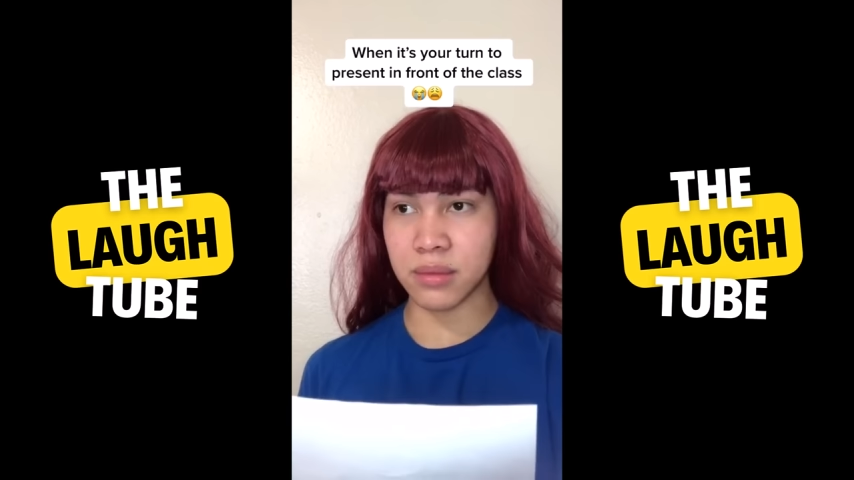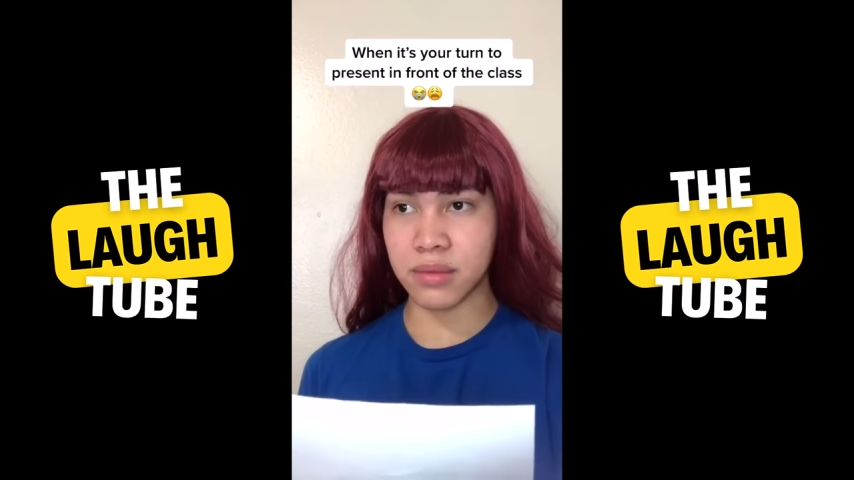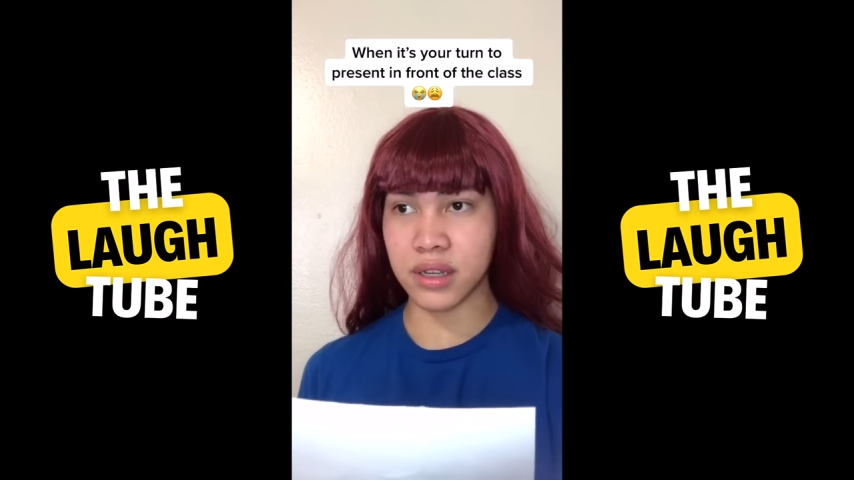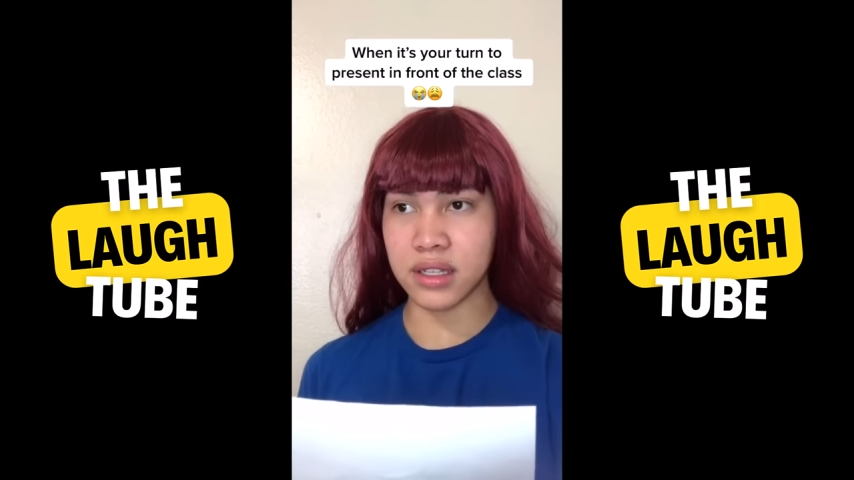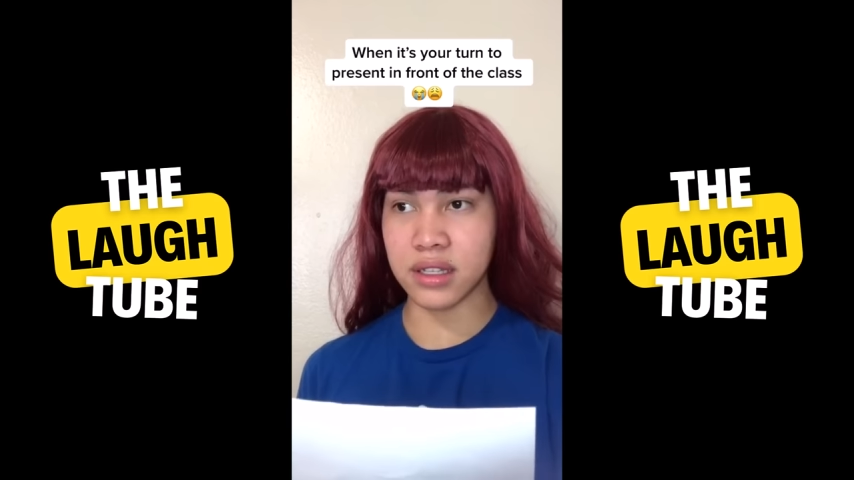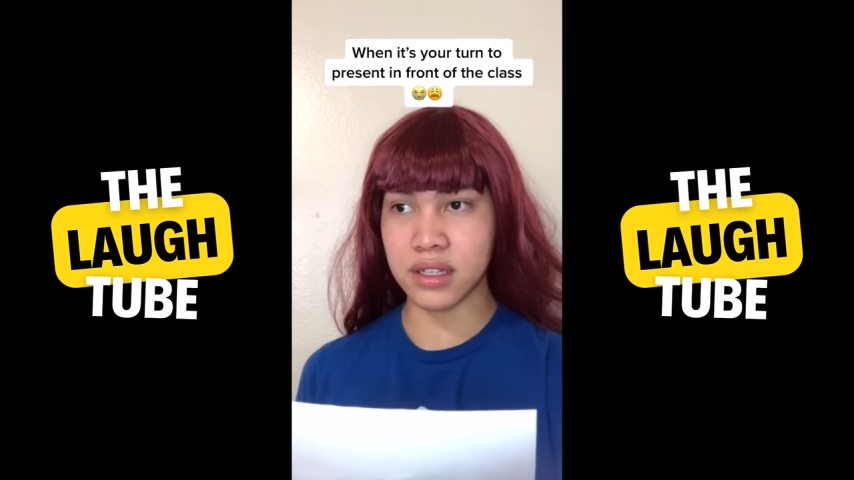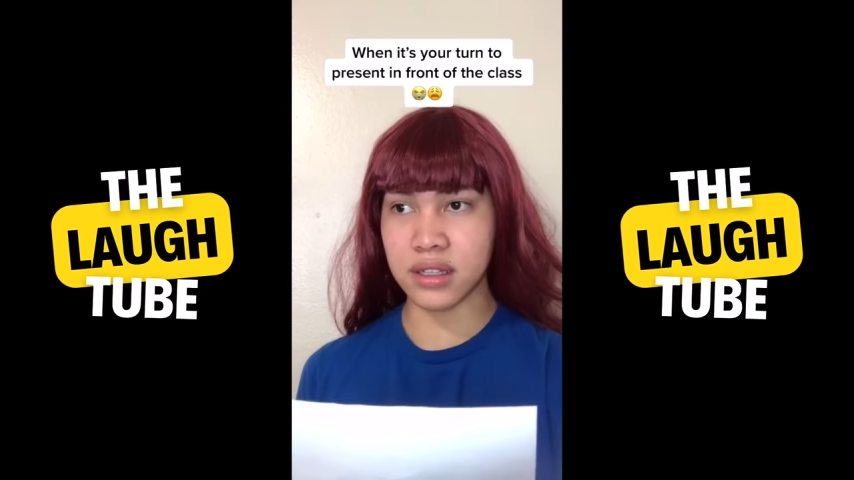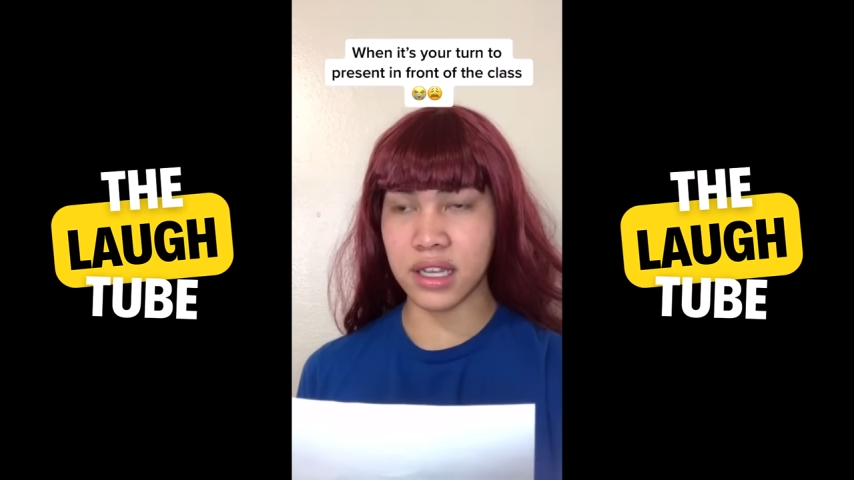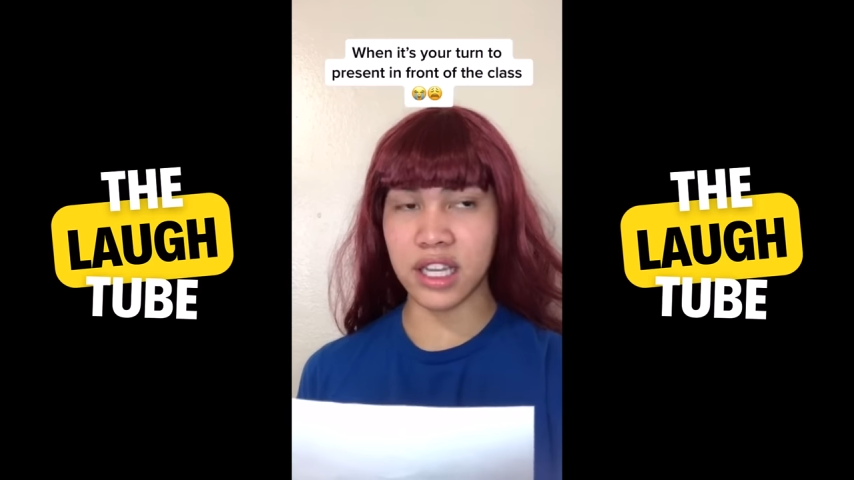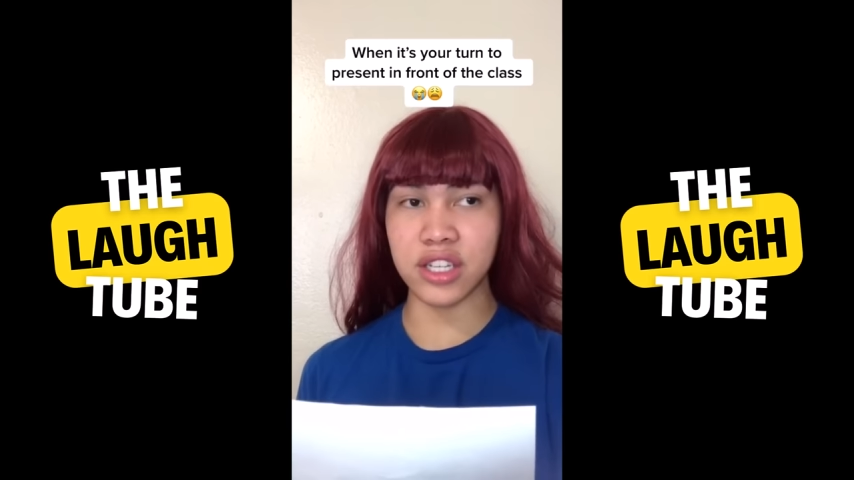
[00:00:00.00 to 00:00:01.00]

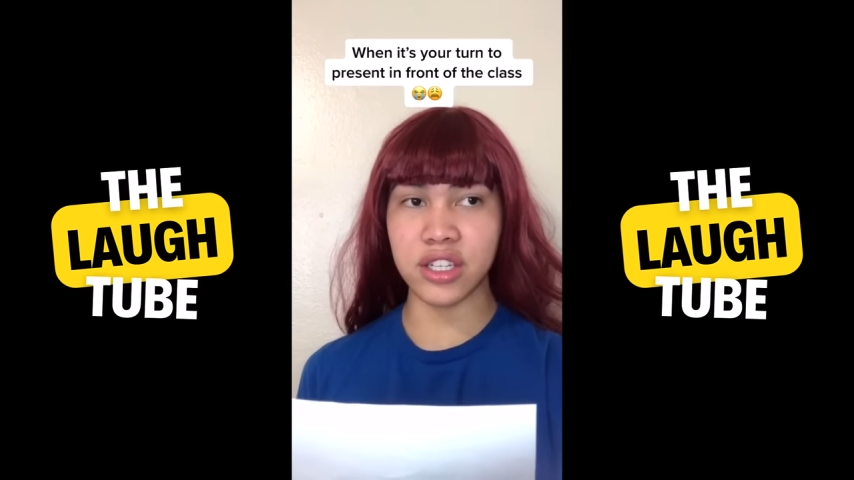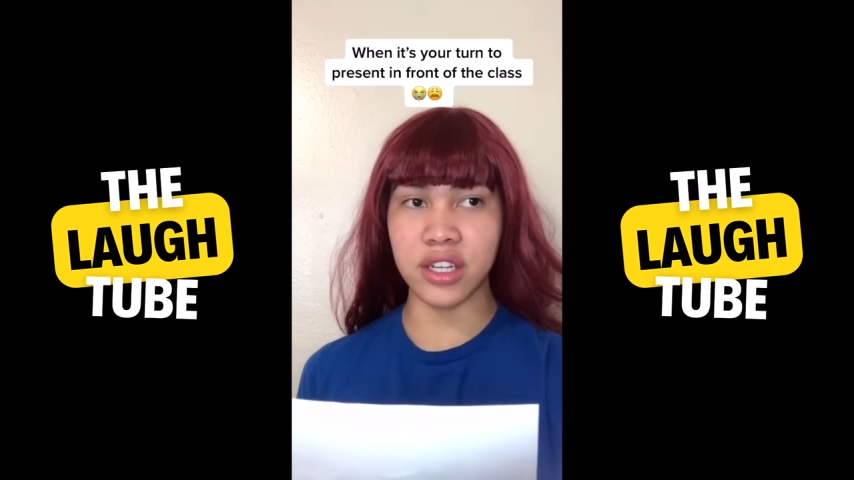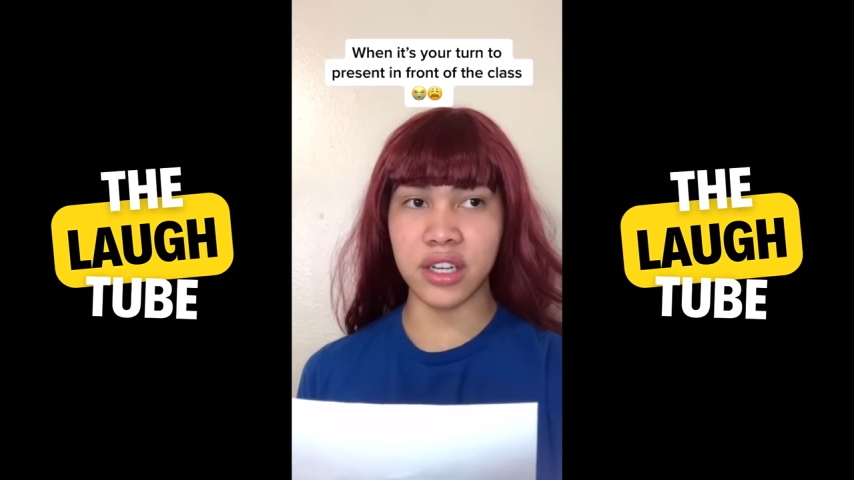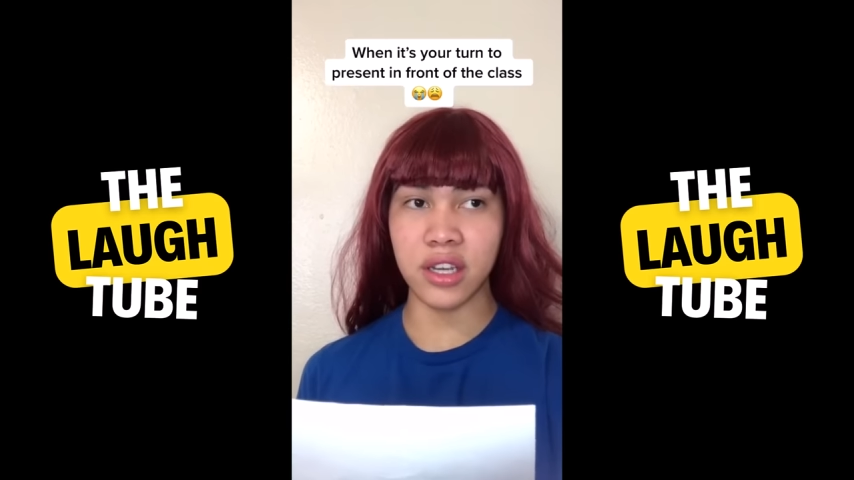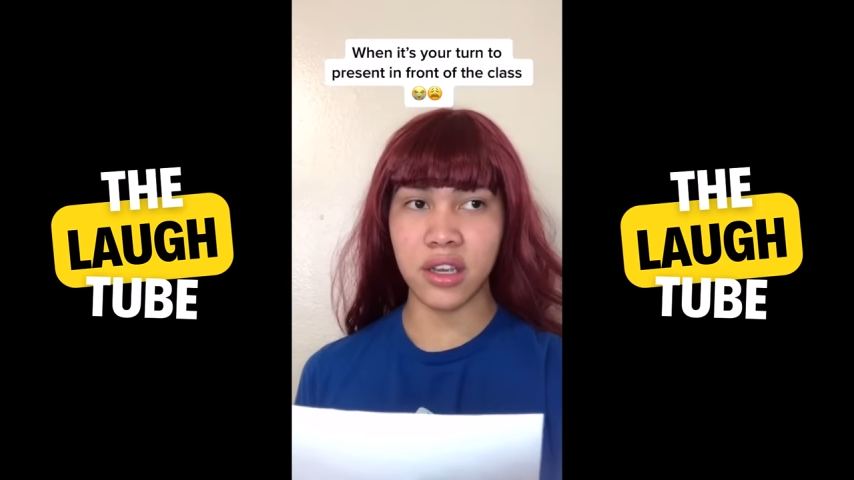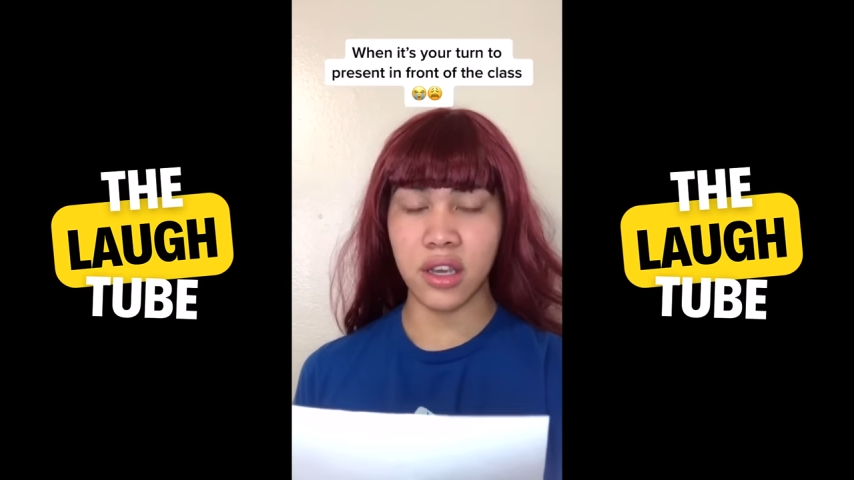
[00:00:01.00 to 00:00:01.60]
presentation